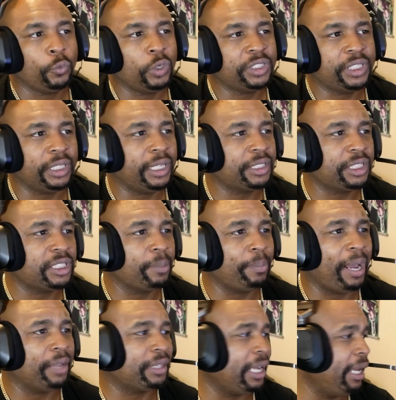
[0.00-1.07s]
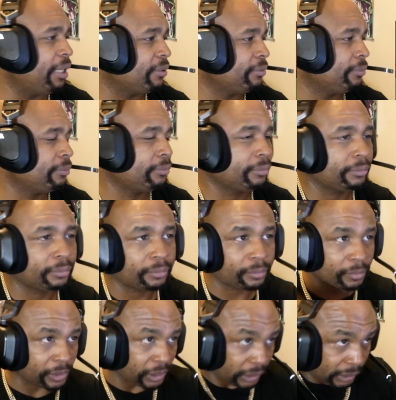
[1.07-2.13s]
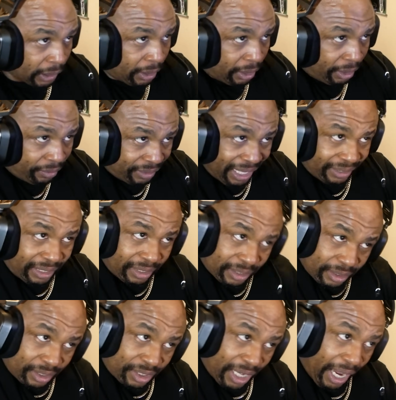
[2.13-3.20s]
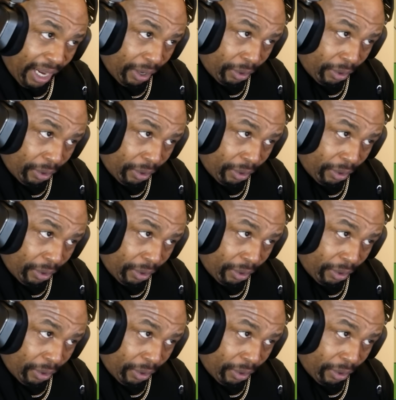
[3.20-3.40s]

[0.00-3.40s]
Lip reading: What's delicious about that? That doesn't sound...